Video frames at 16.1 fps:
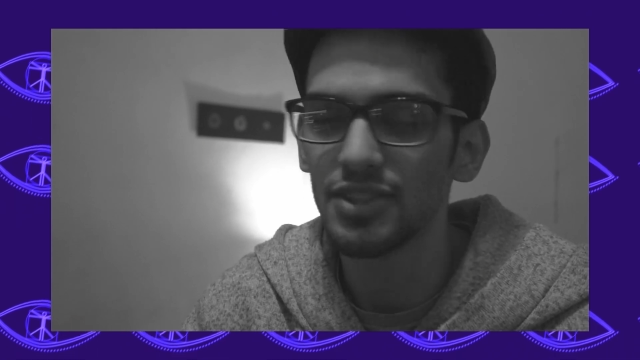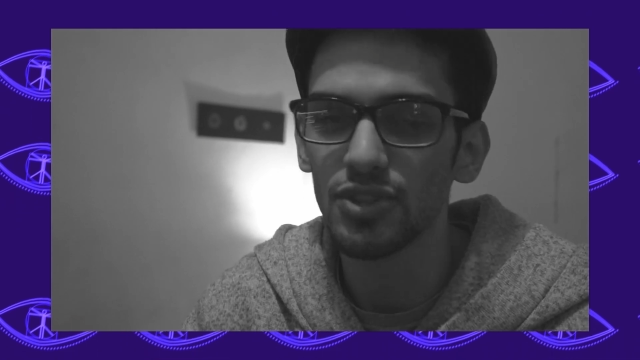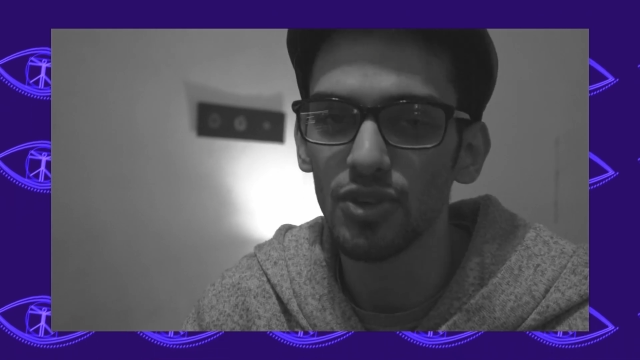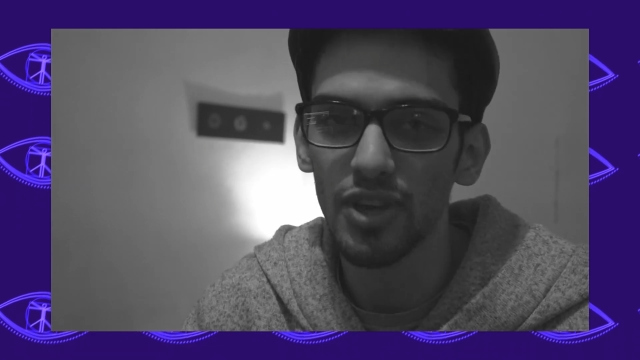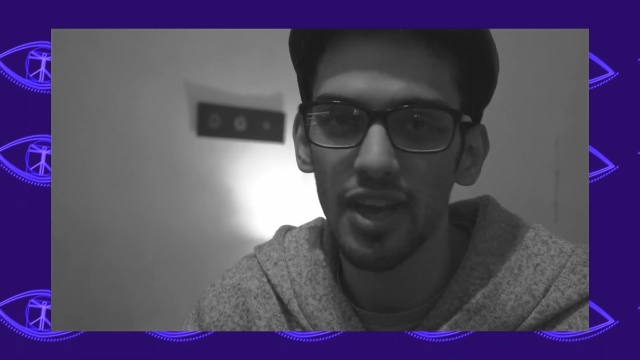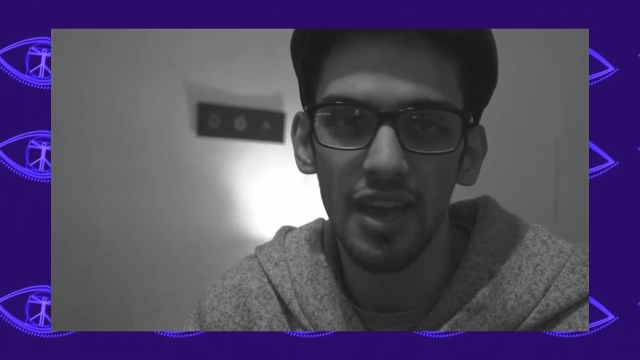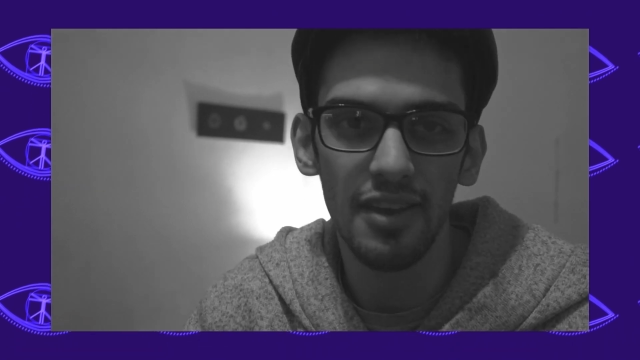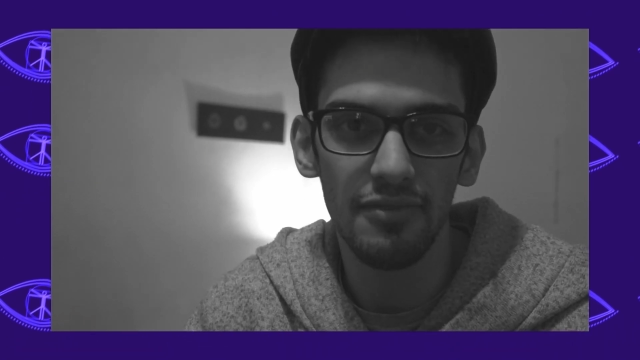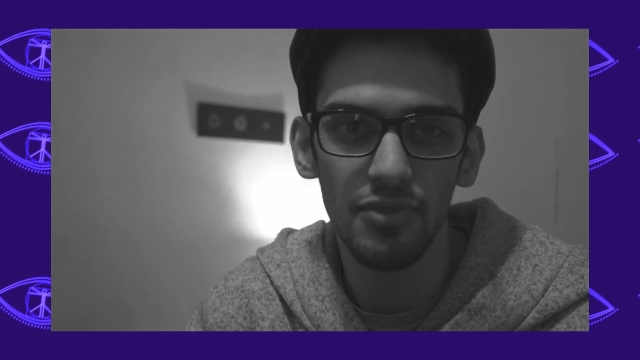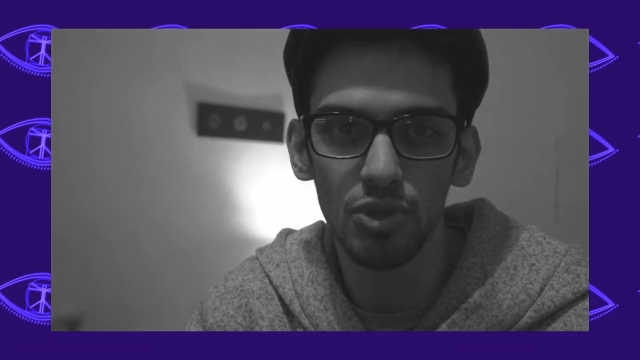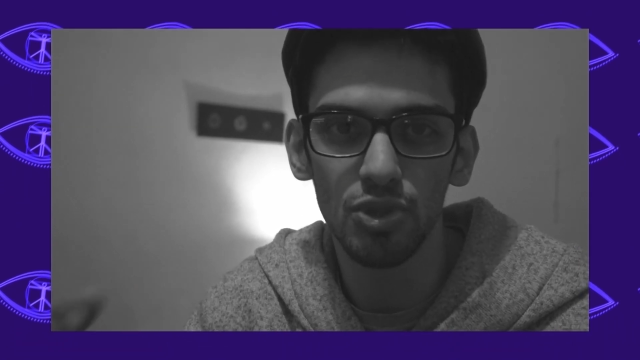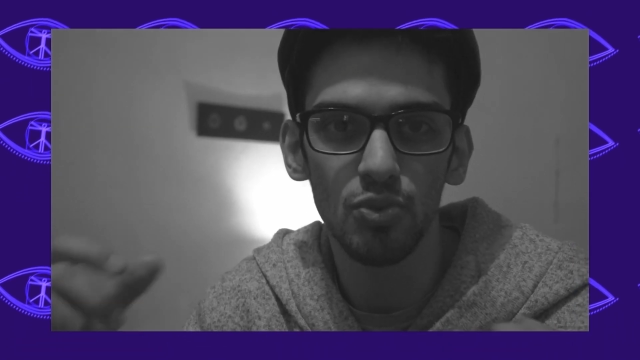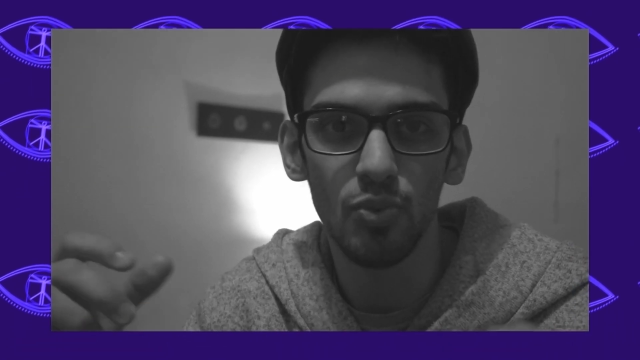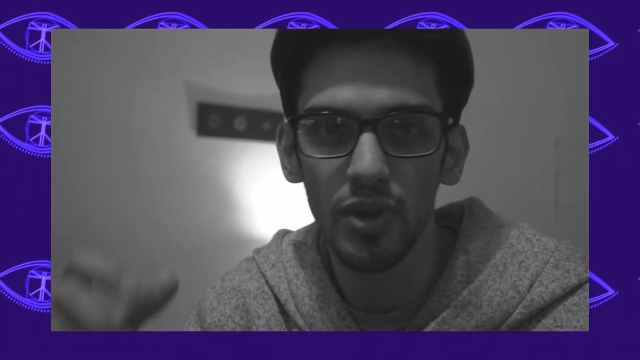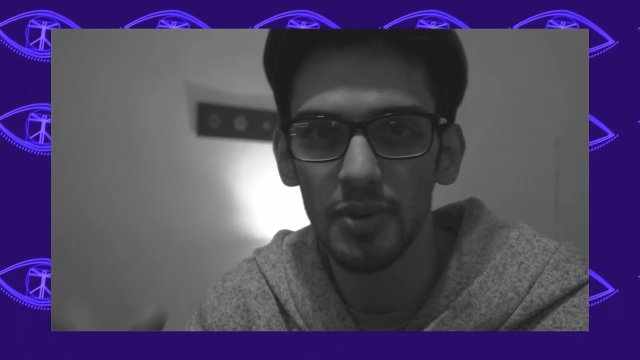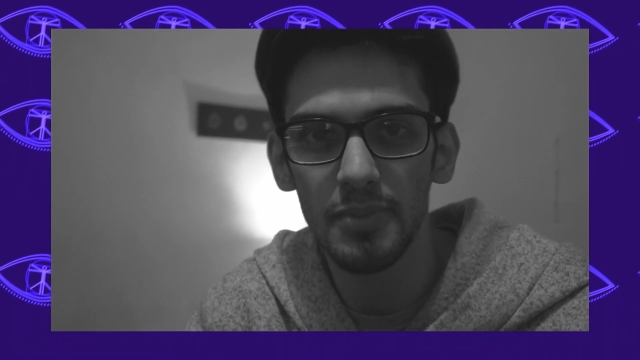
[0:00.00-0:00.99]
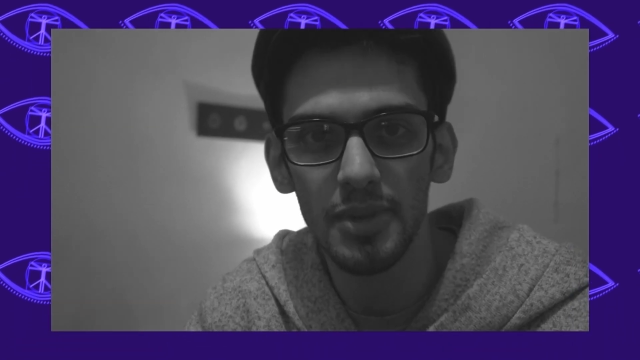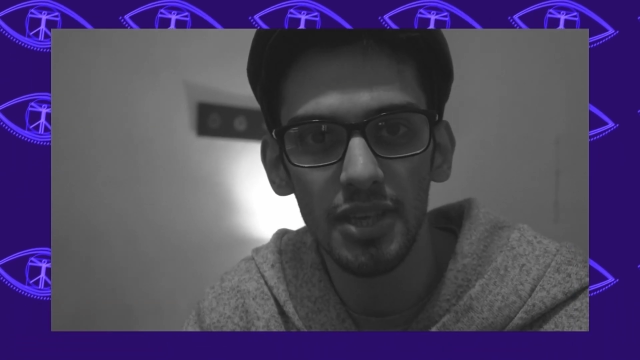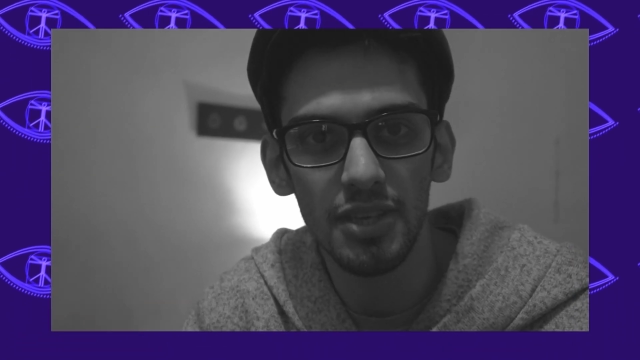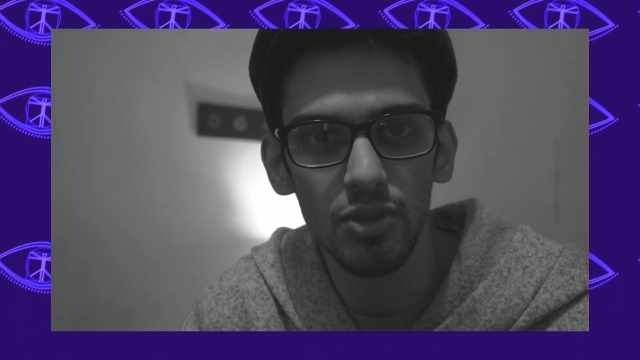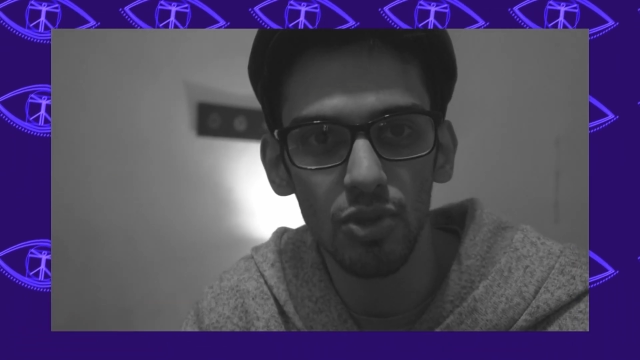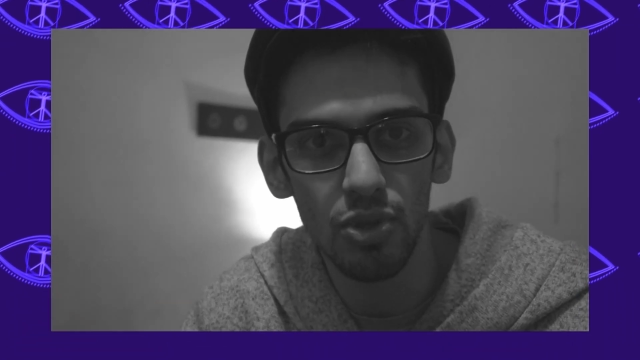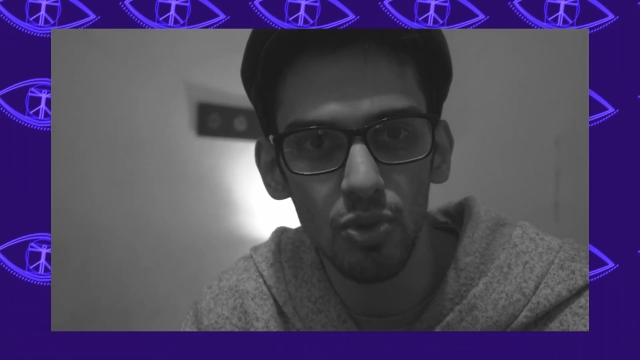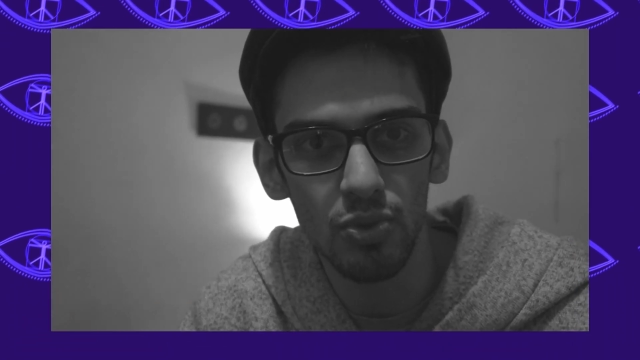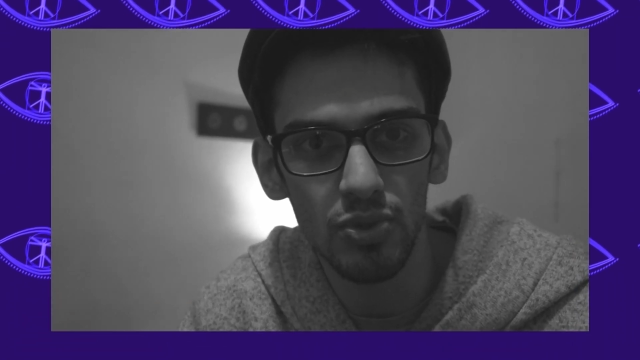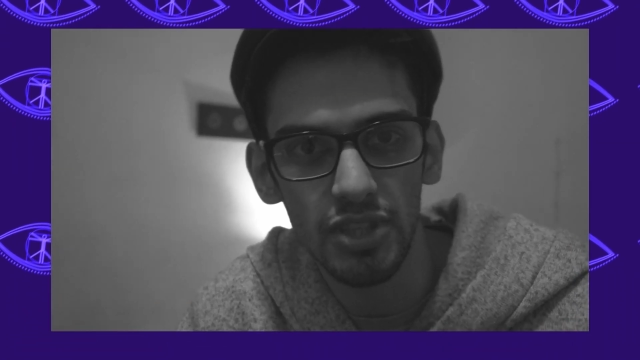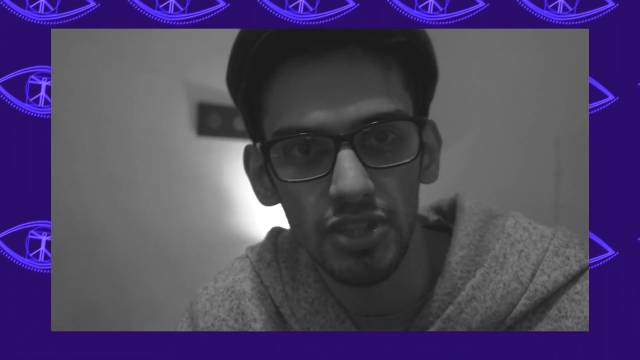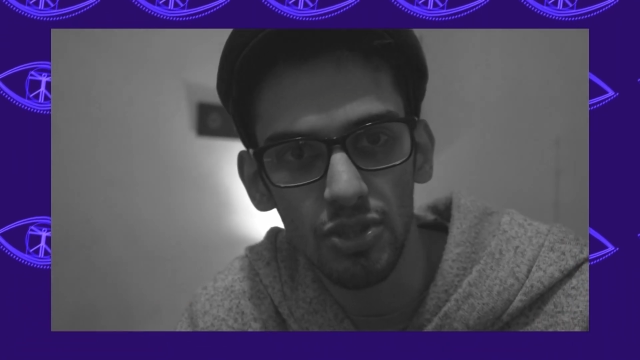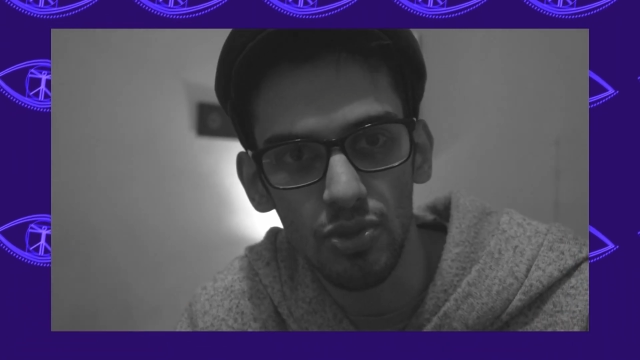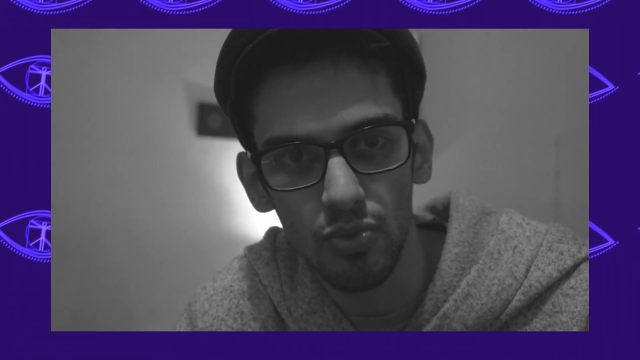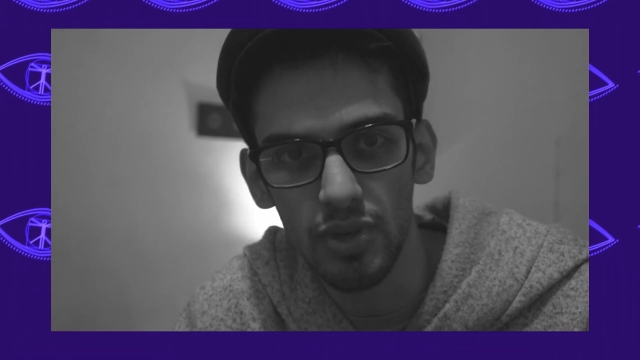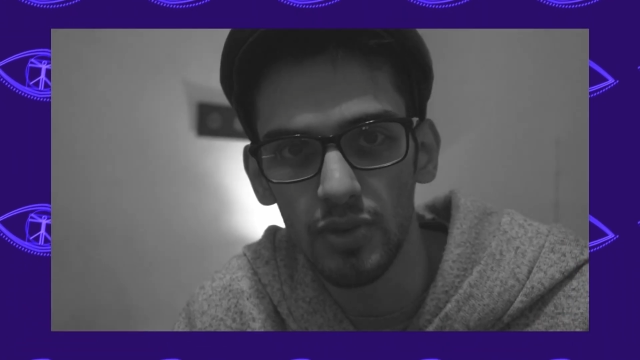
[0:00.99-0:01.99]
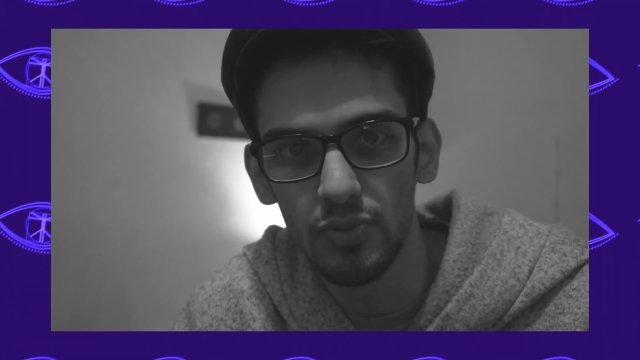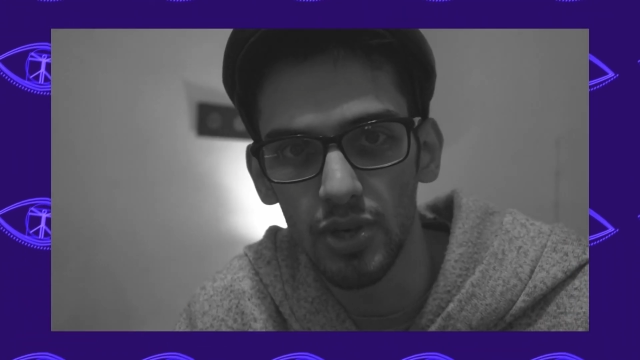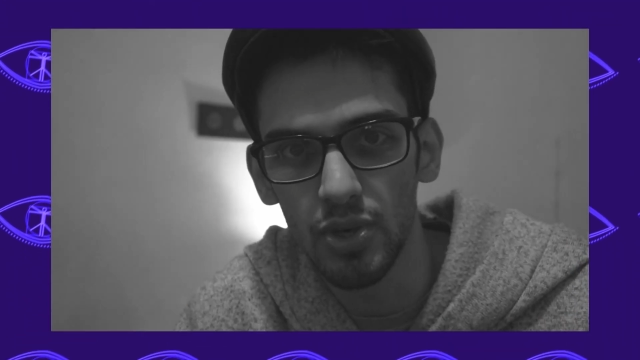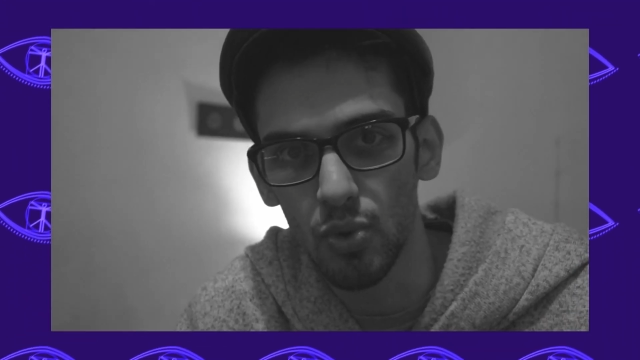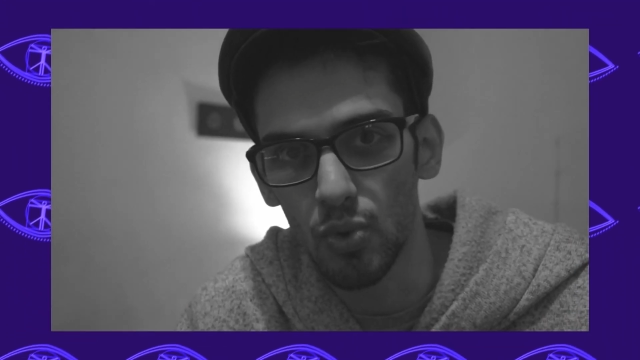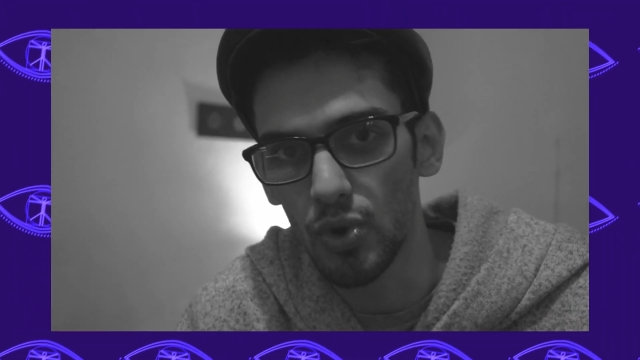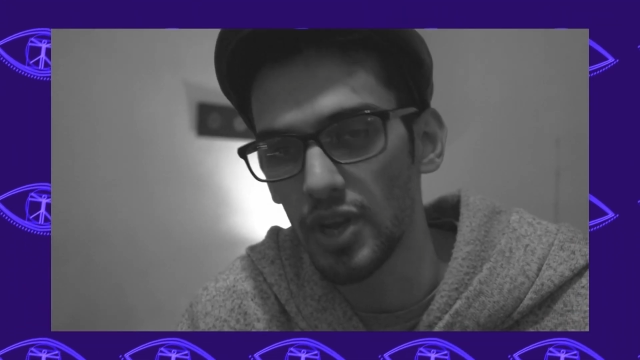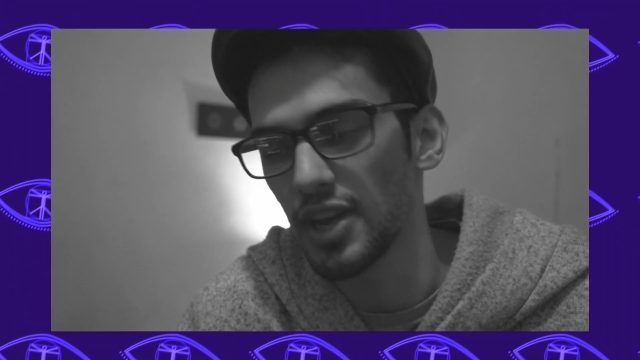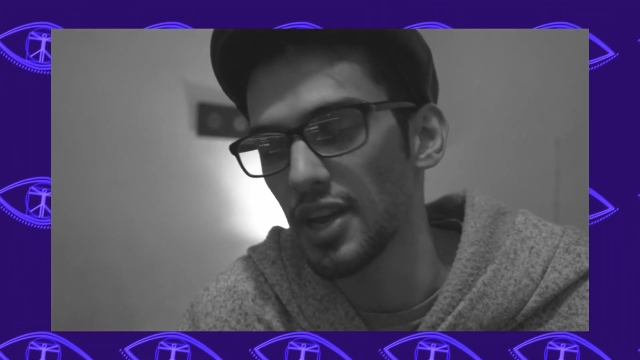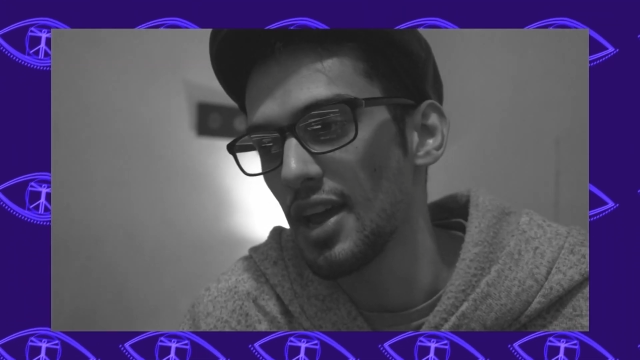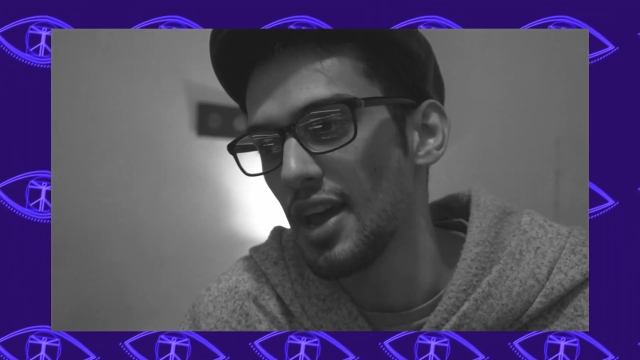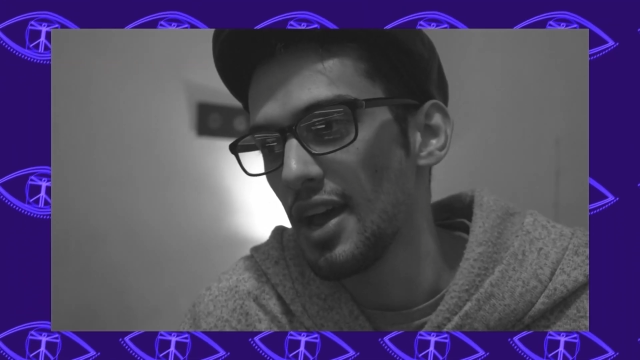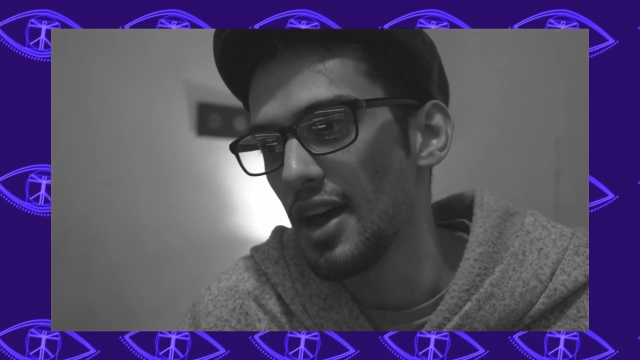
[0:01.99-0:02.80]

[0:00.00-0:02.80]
it's okay if you just wanted me to use this screen recording